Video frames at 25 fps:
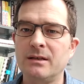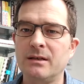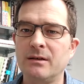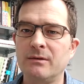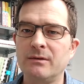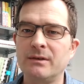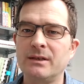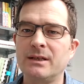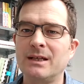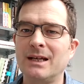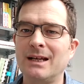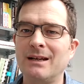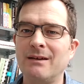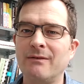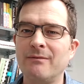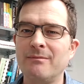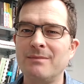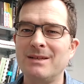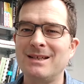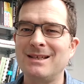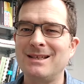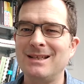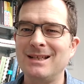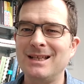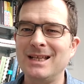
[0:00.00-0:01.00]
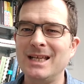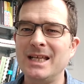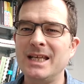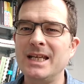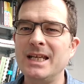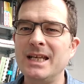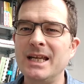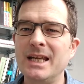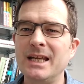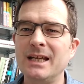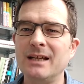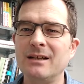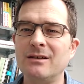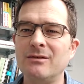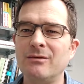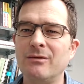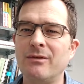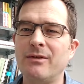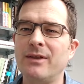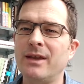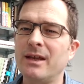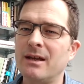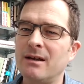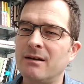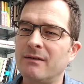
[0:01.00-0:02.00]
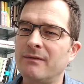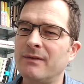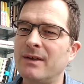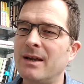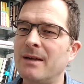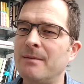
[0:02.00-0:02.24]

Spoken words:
so it's kind of misleading to think of